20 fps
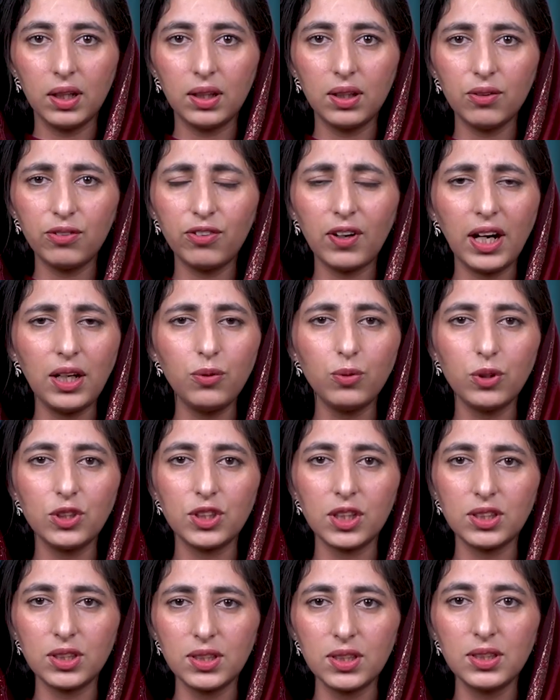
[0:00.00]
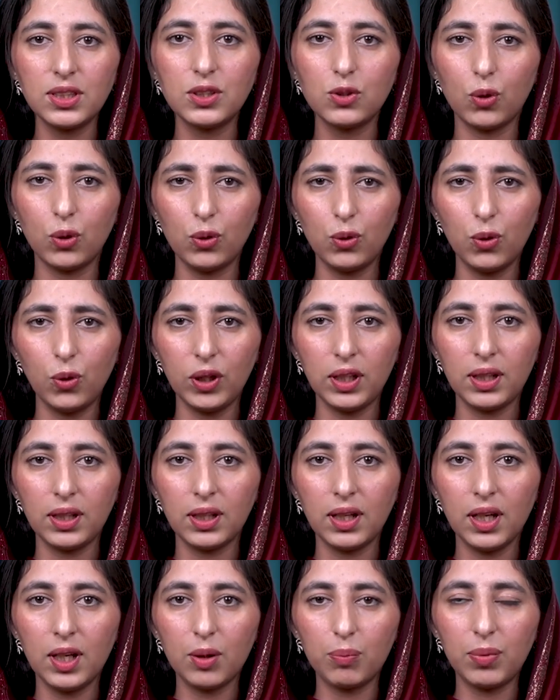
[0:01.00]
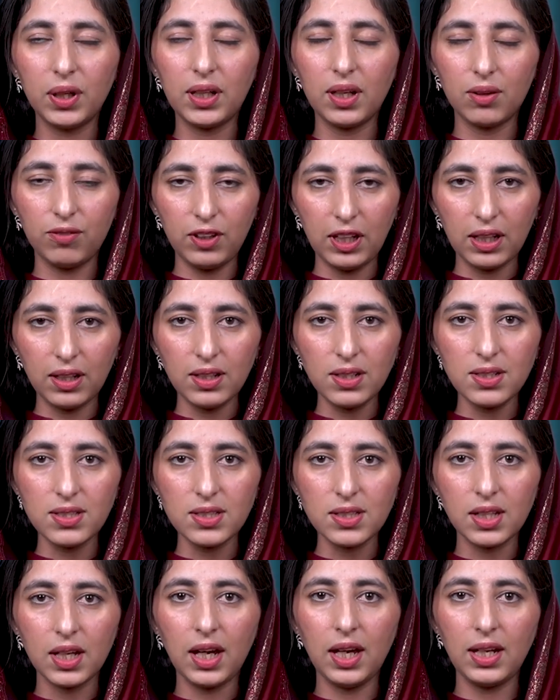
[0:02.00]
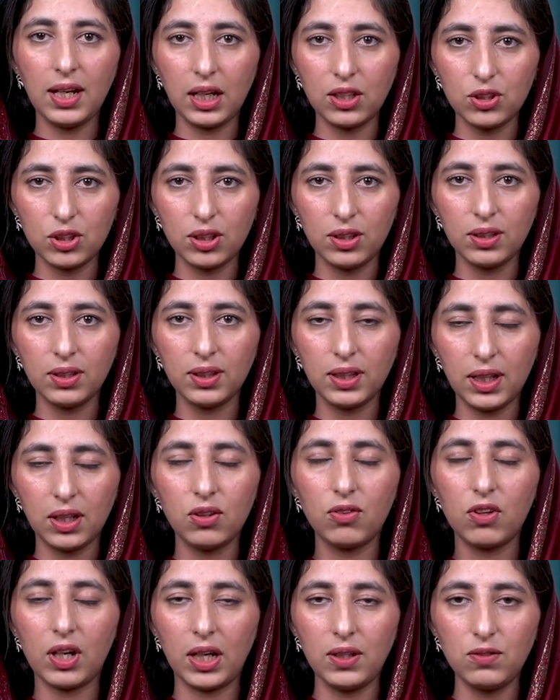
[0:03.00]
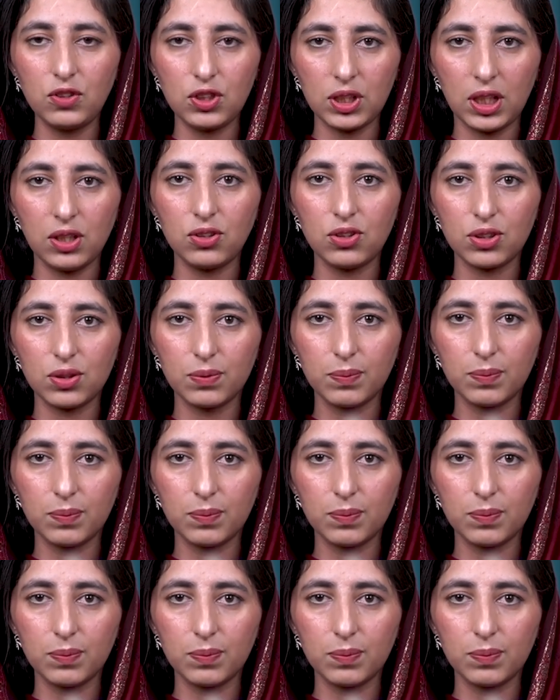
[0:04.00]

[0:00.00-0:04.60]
The fight for justice is ongoing, but awareness and action can drive change.